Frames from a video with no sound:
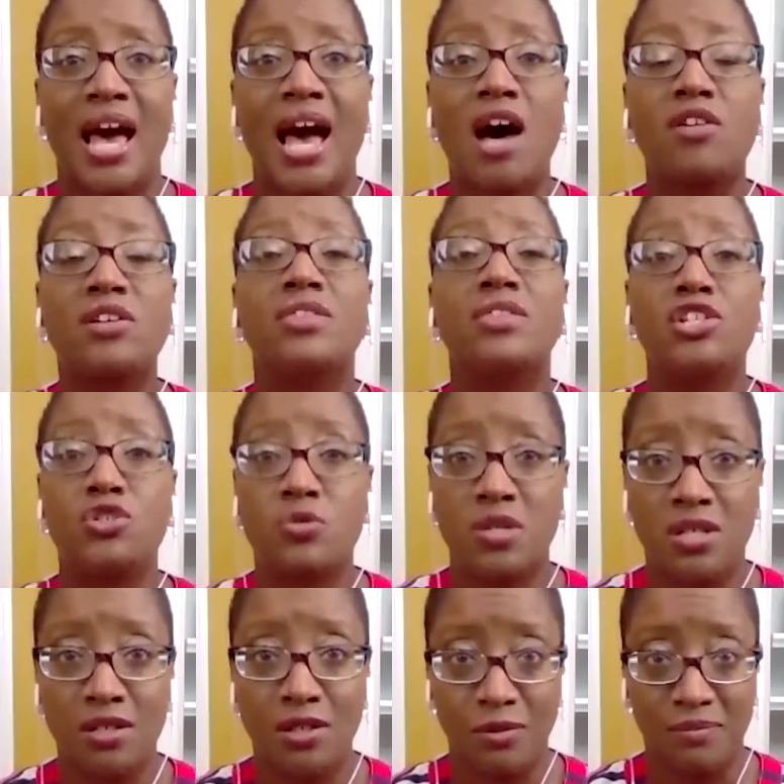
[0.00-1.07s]
How did they
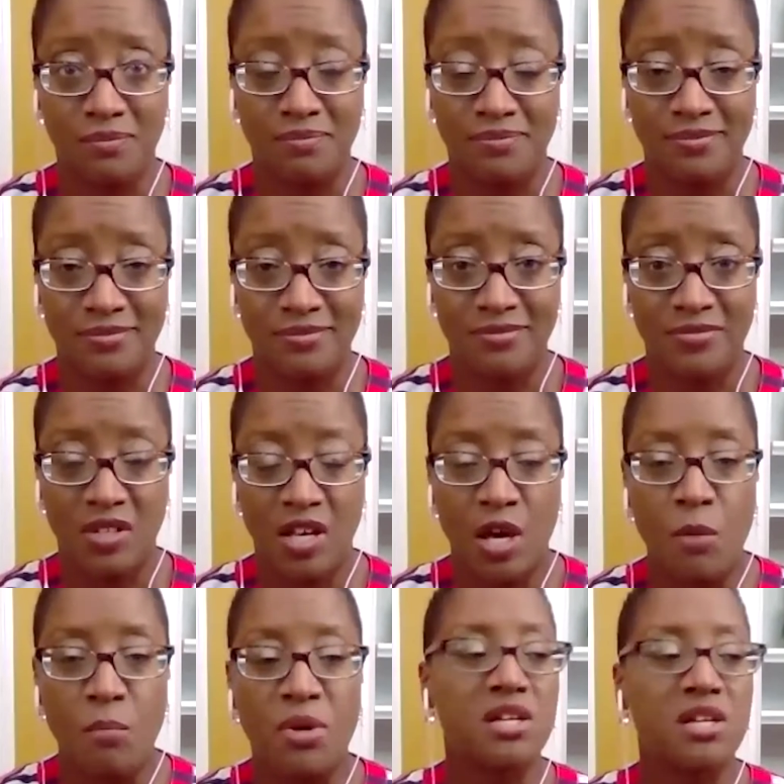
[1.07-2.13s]
treat you?
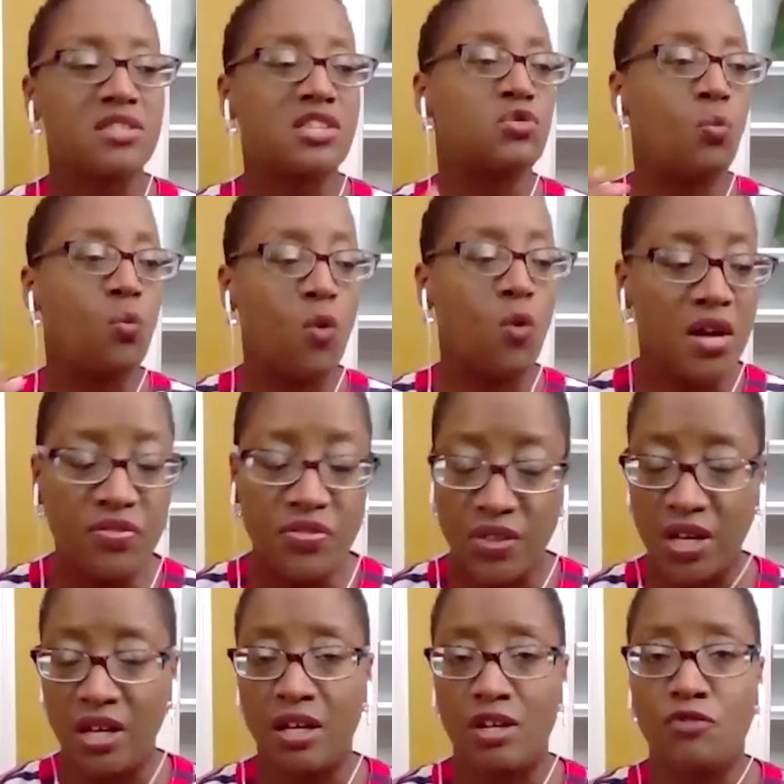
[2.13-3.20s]
Because it's one
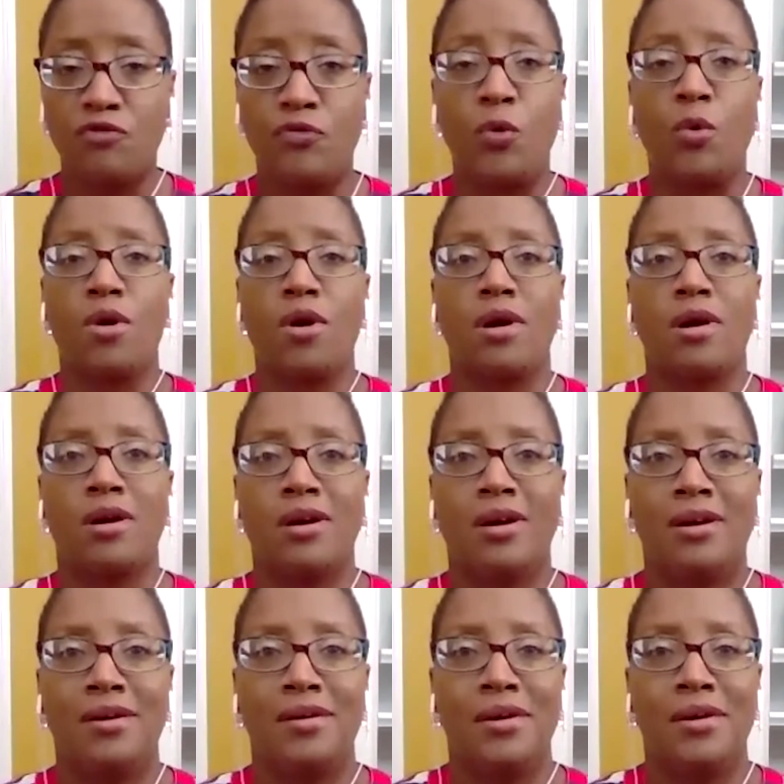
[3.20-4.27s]
thing for
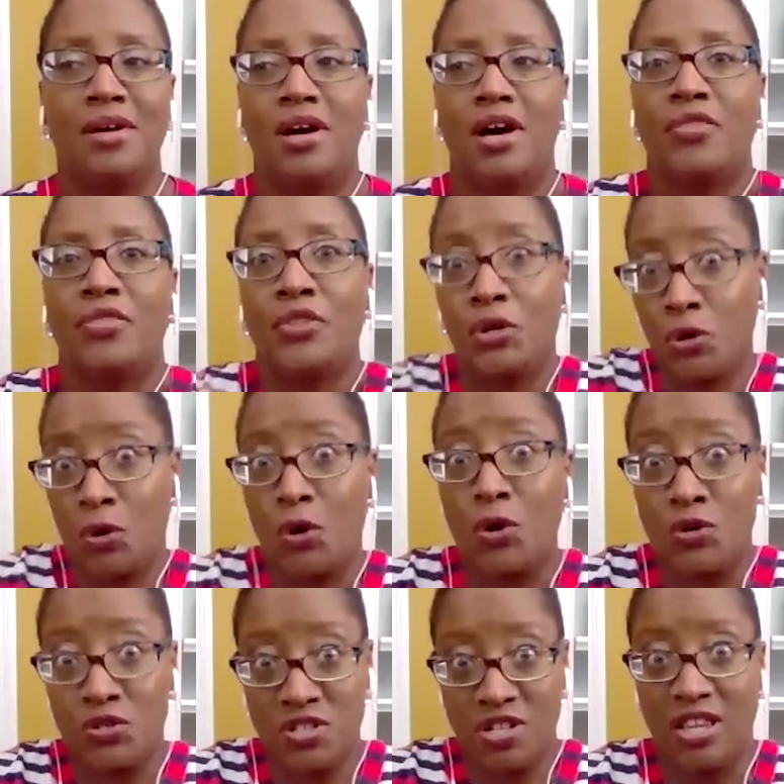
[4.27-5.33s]
the
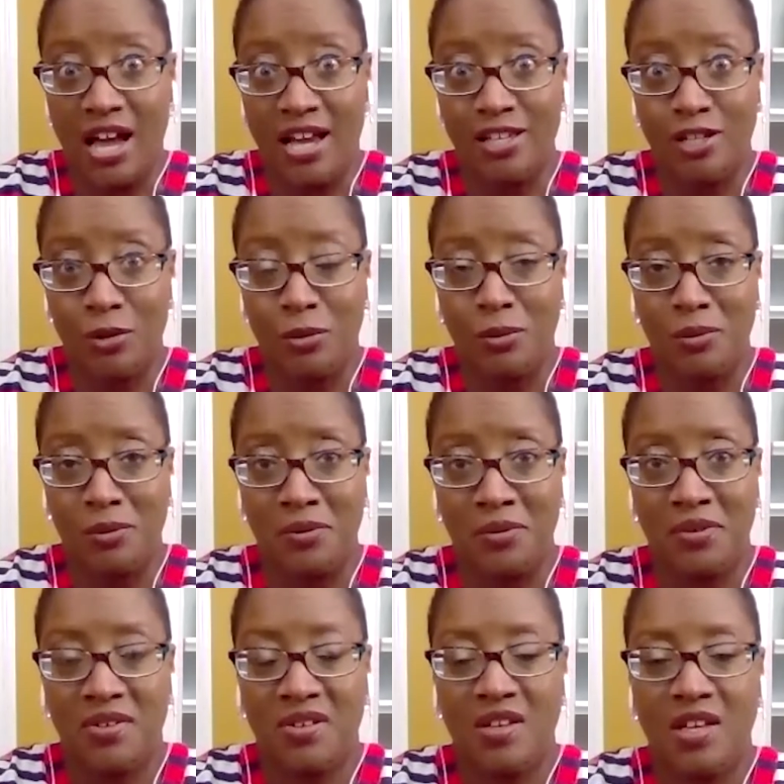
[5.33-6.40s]
girl to like you,
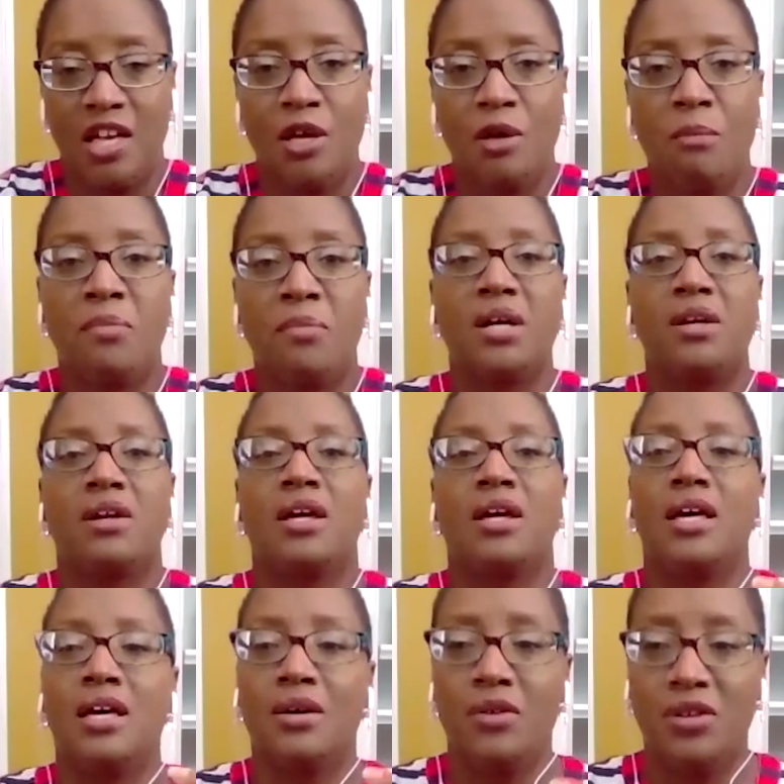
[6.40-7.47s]
but
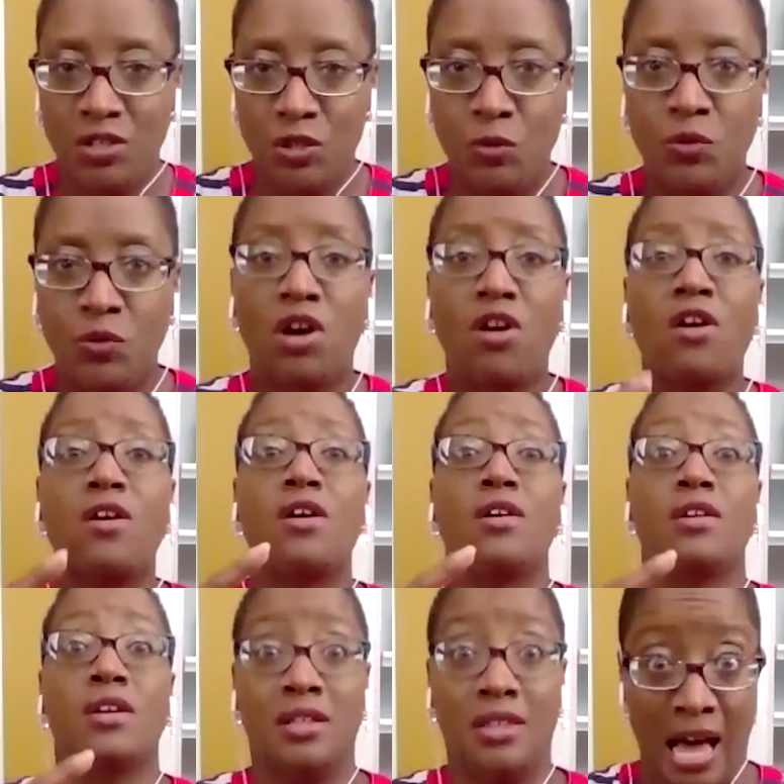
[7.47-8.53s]
you
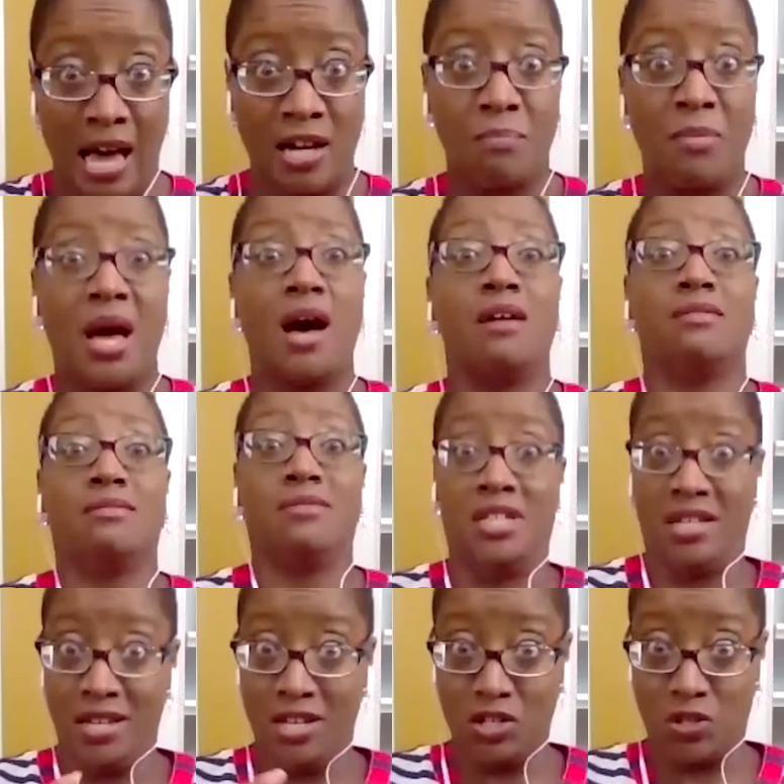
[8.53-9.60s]
learn a lot about the
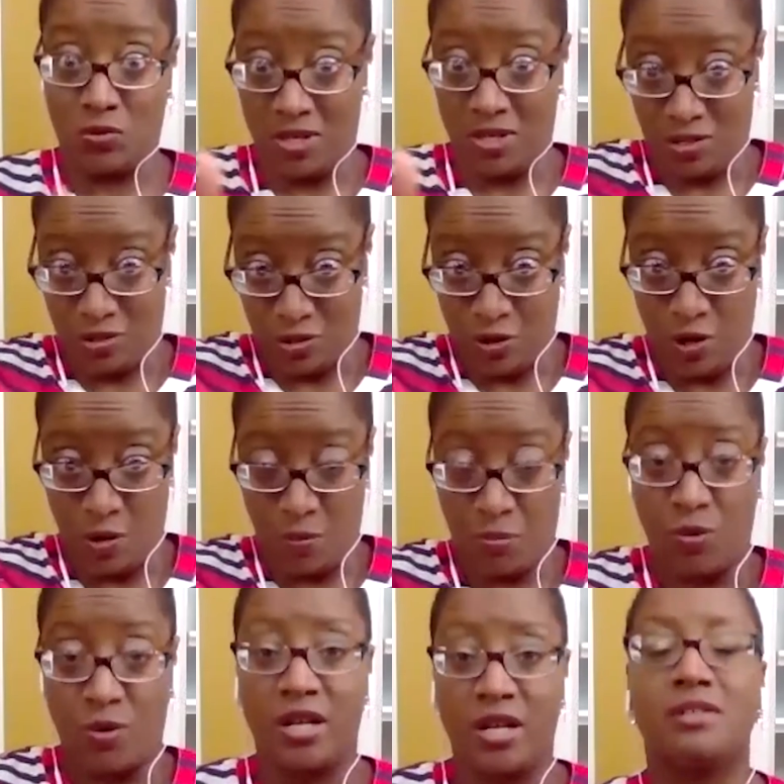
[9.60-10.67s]
history, to your
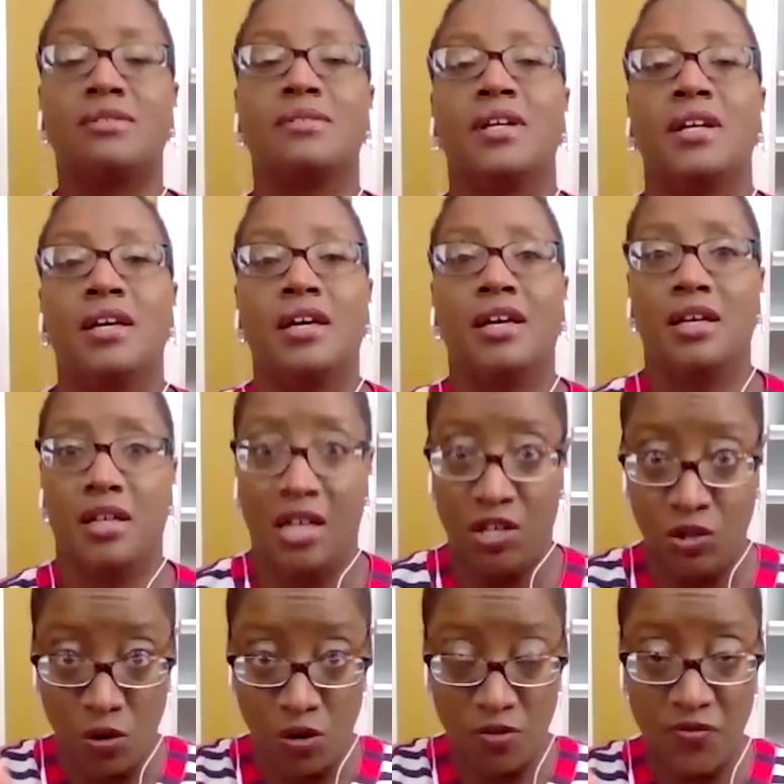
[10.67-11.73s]
point,
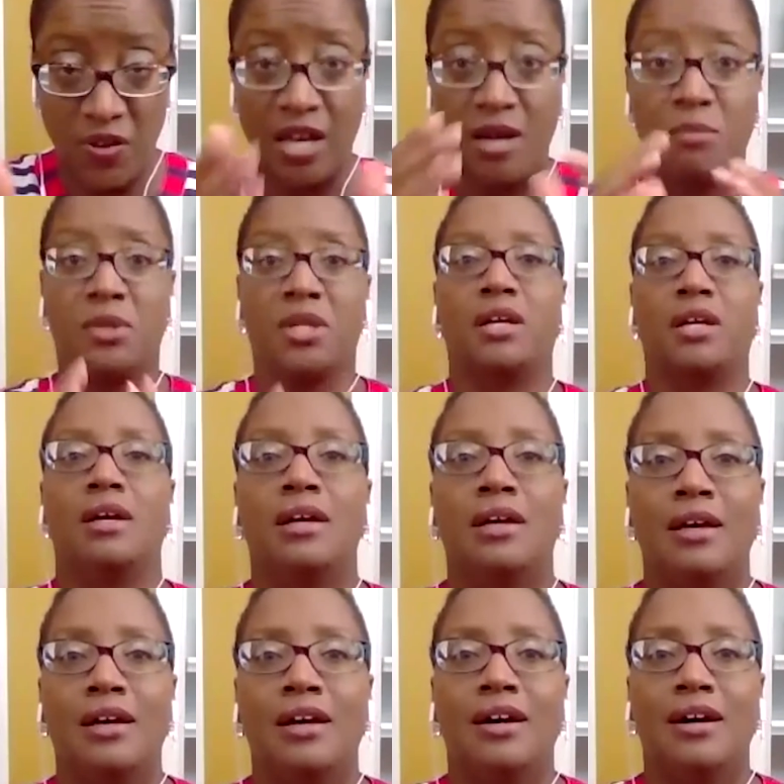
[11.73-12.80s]
in your family
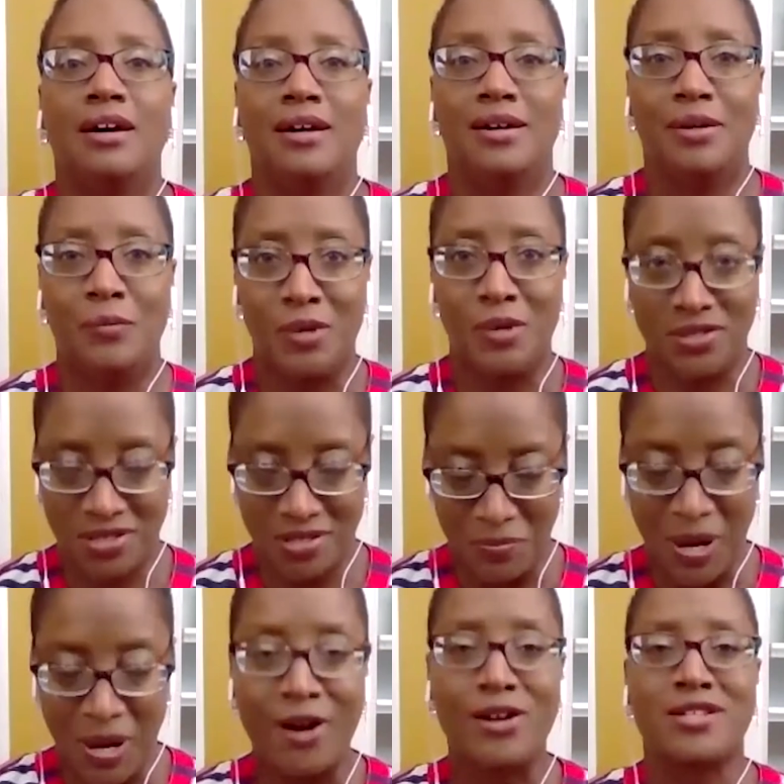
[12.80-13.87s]
once the
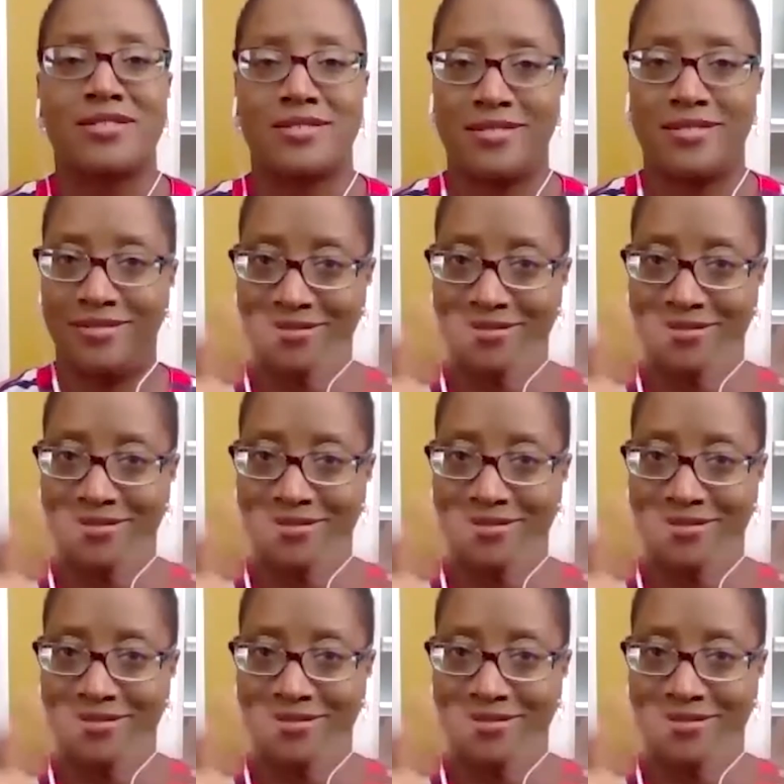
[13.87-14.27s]
parents